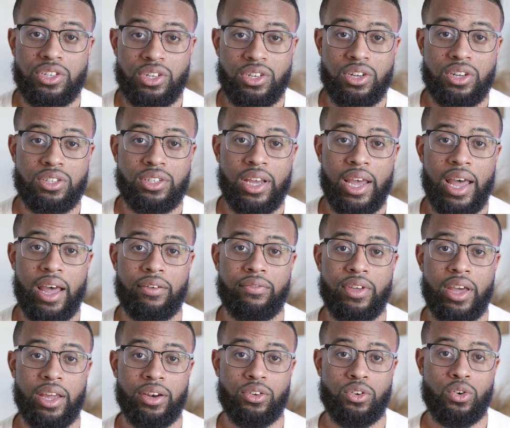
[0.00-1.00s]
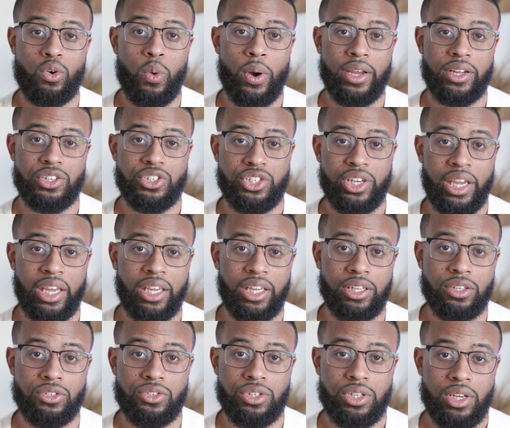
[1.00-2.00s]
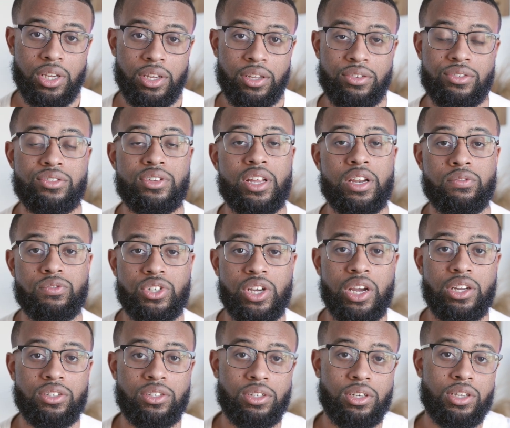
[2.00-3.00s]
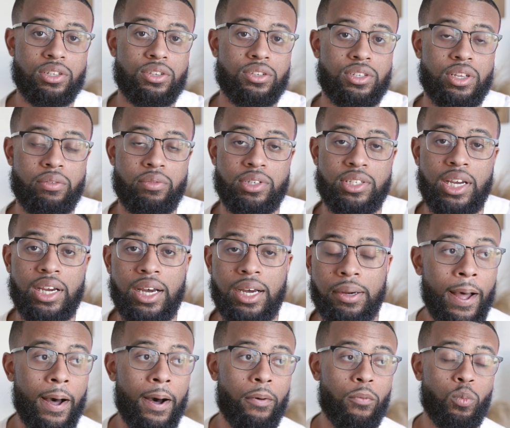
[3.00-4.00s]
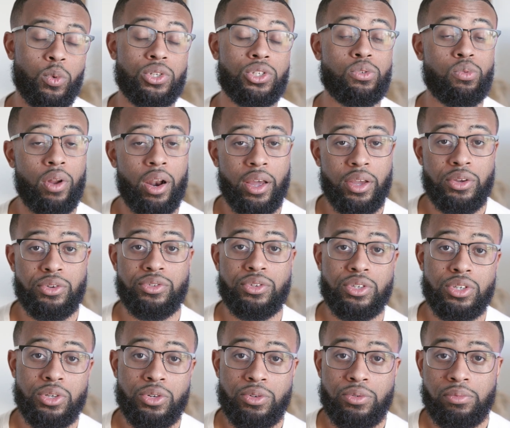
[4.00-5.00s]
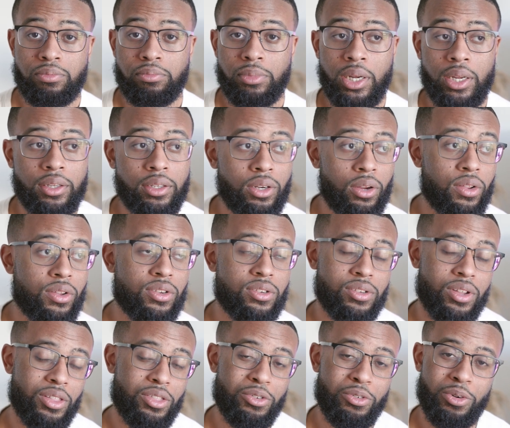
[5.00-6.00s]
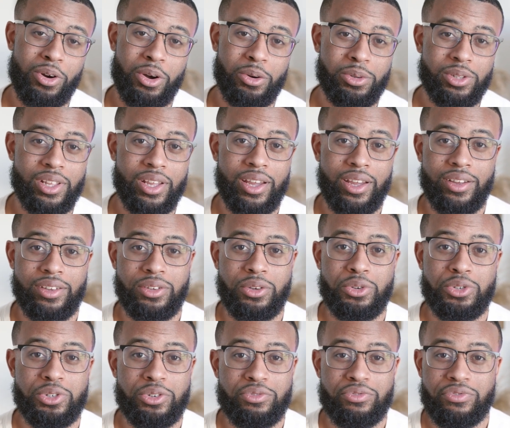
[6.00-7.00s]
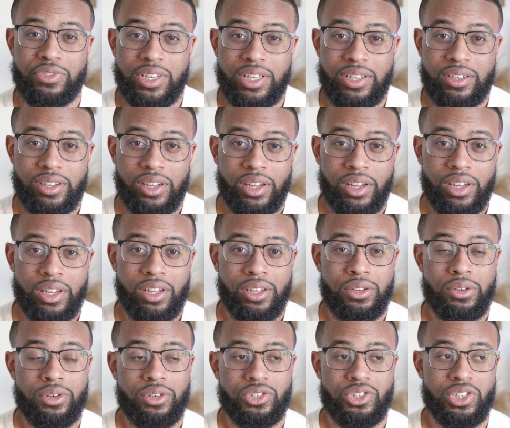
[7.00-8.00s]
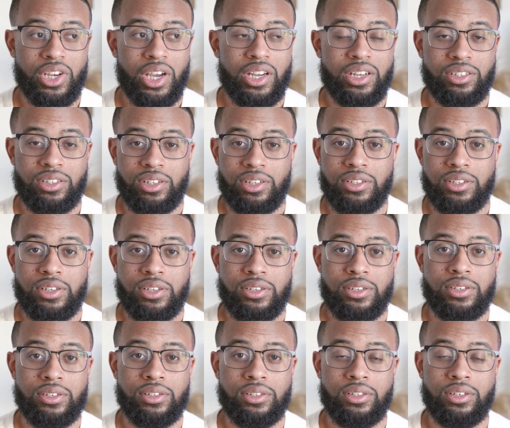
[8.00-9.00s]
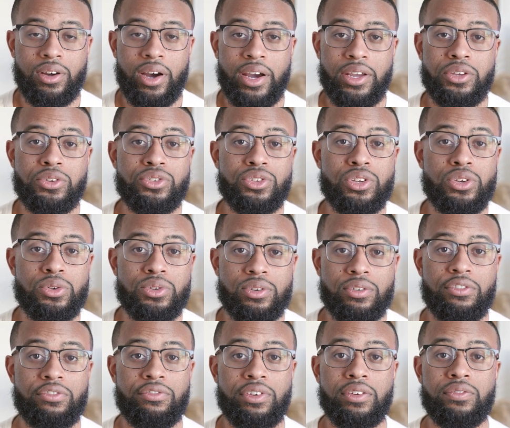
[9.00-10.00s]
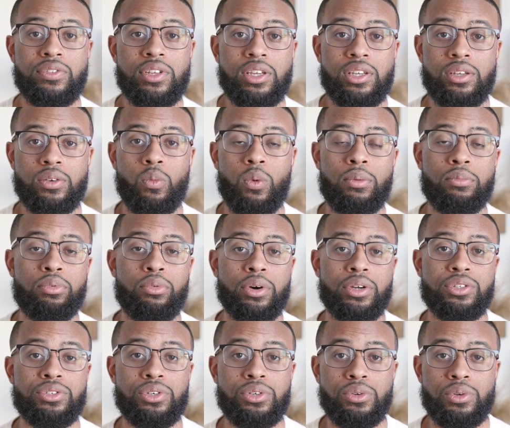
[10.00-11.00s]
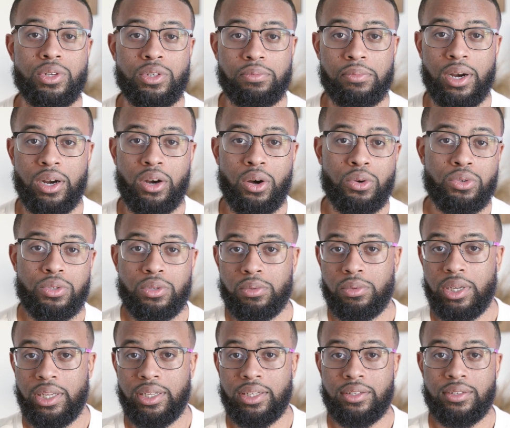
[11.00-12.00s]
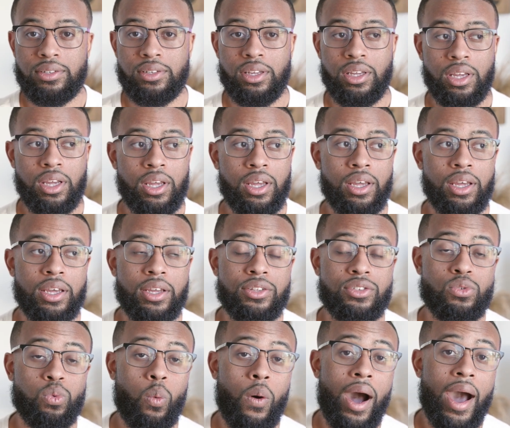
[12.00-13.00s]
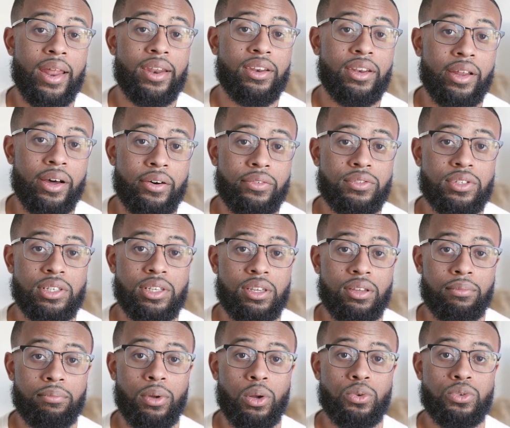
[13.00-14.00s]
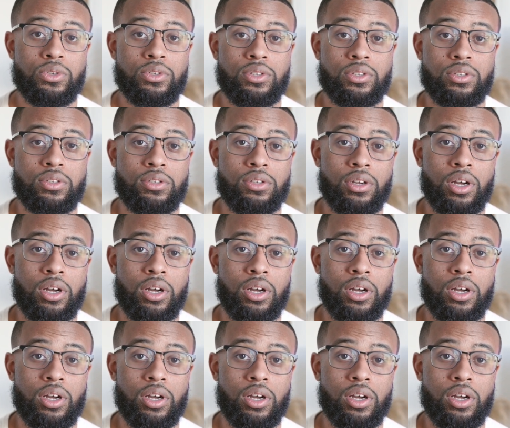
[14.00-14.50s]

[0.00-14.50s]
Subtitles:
good to have that quick change instead of changing lenses every time, which is what I used to do. But there's nothing wrong with that. Use your feet. You can change lenses. I used to use a 50 1.2 as my go-to lens. It's wide enough to get most,